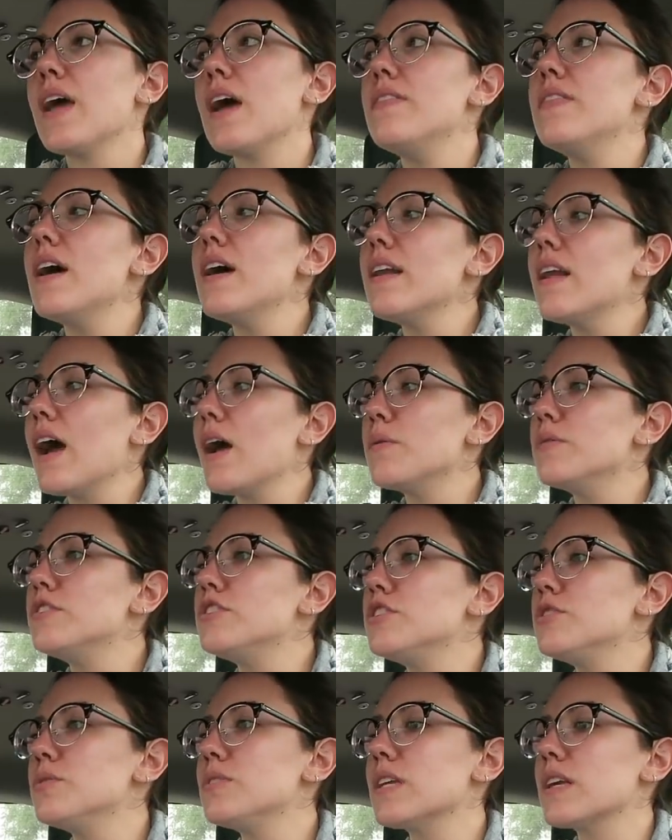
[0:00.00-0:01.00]
And then I
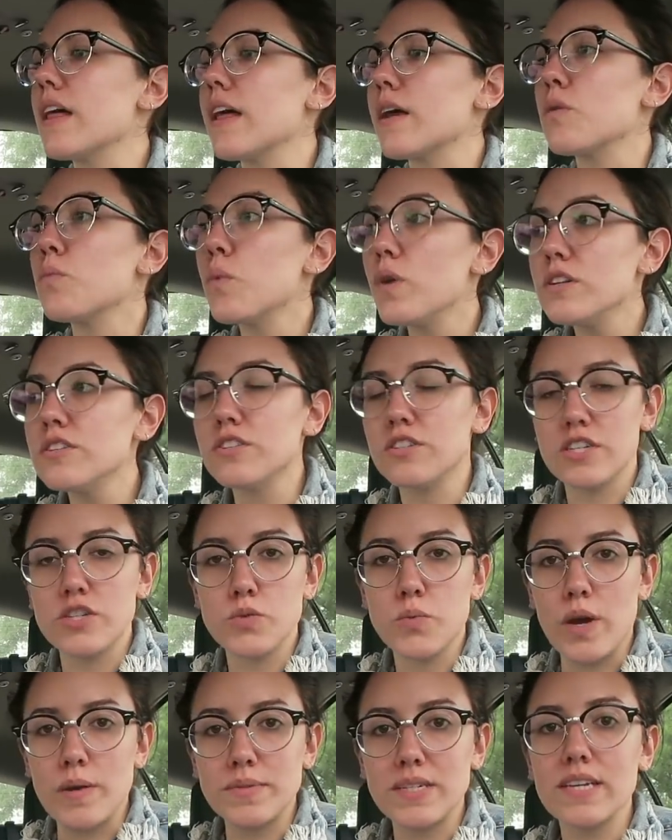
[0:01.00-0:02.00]
was using like
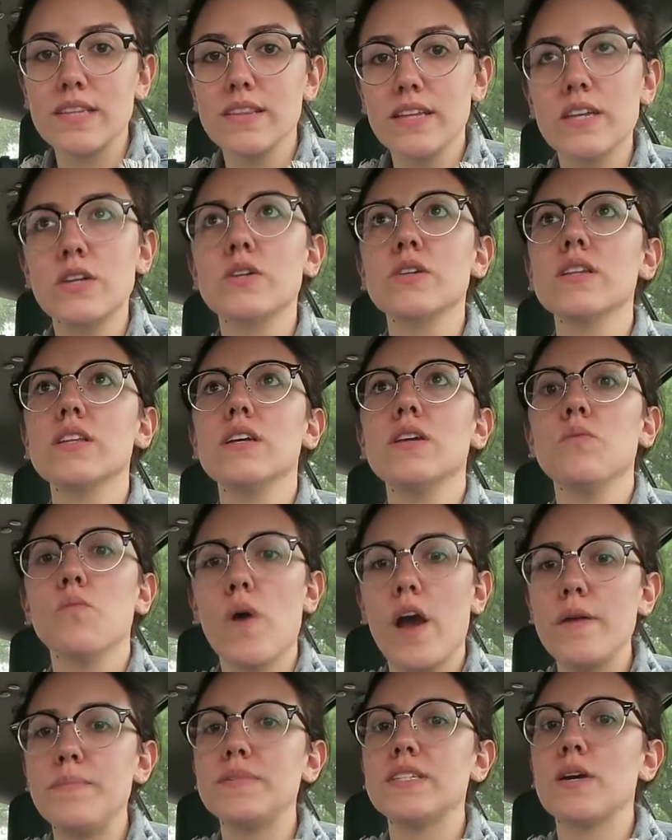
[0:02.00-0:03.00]
Wilderness wipes, like literally
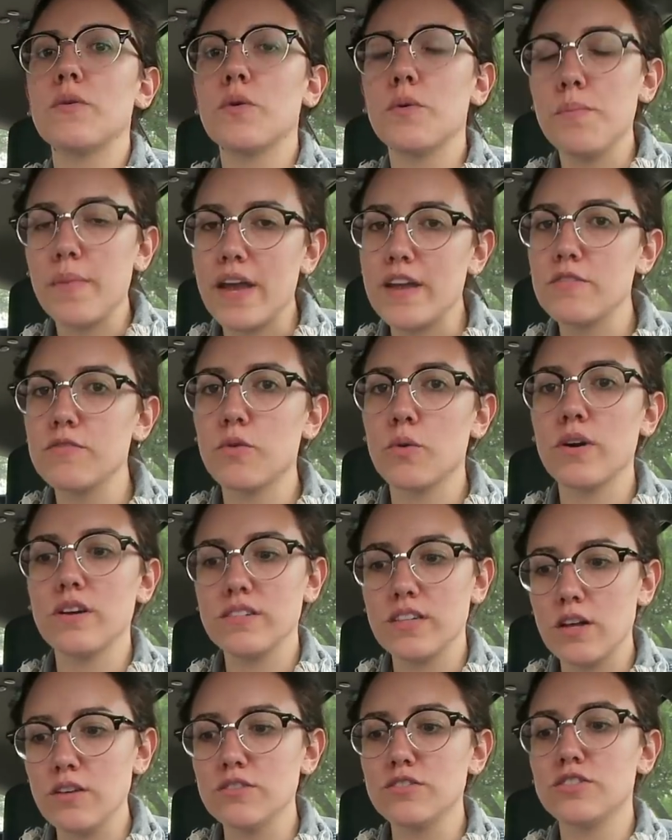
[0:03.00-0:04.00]
wipes that were made for
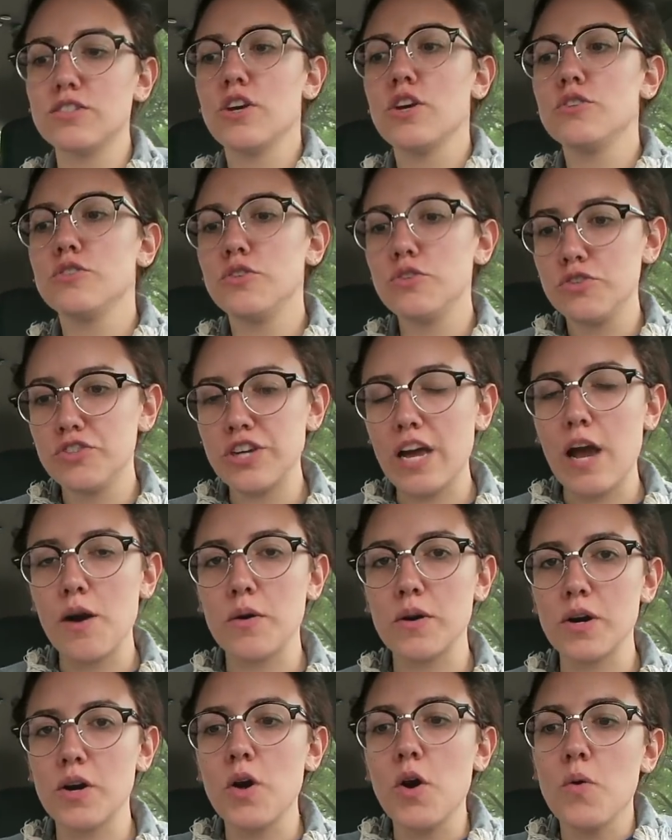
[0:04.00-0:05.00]
adults to
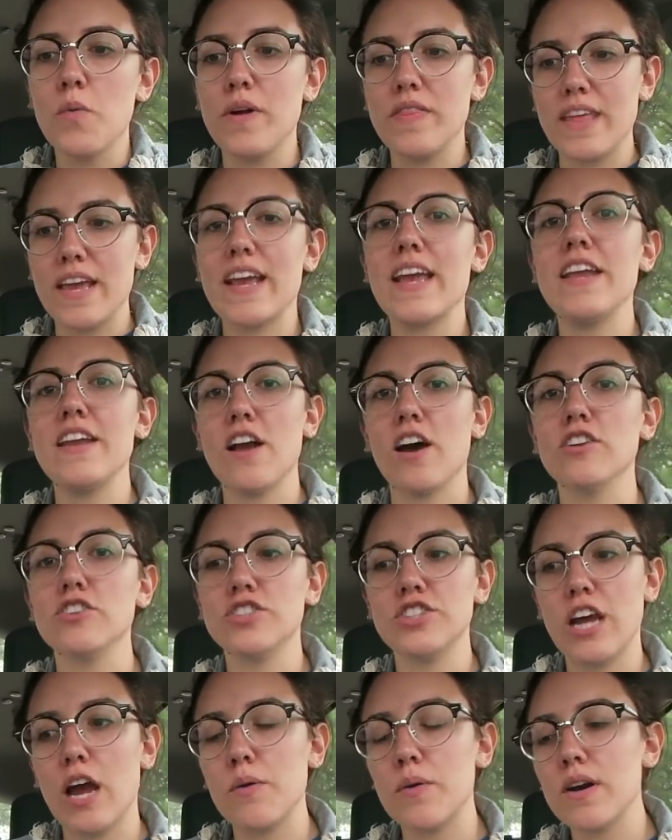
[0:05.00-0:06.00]
shower when they cannot
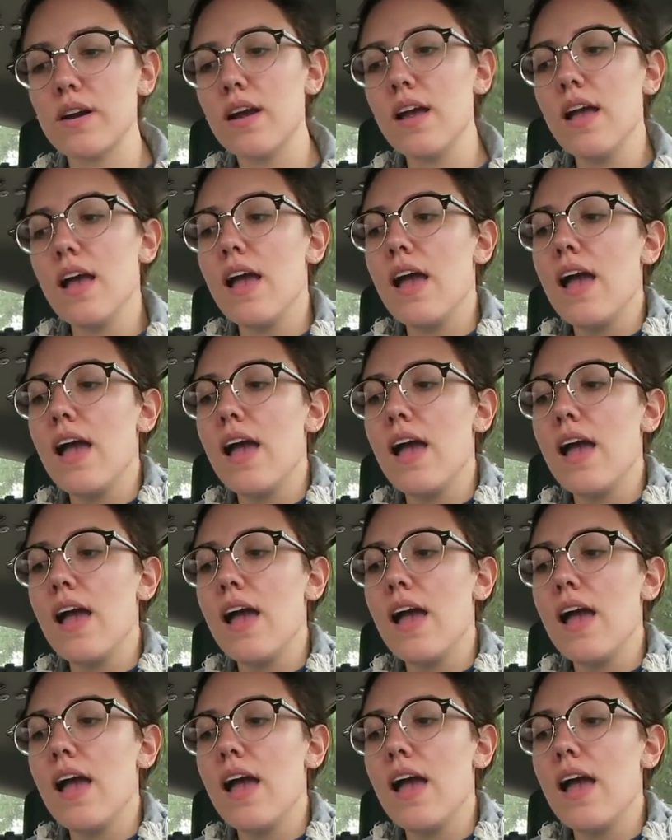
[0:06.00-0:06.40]
shower.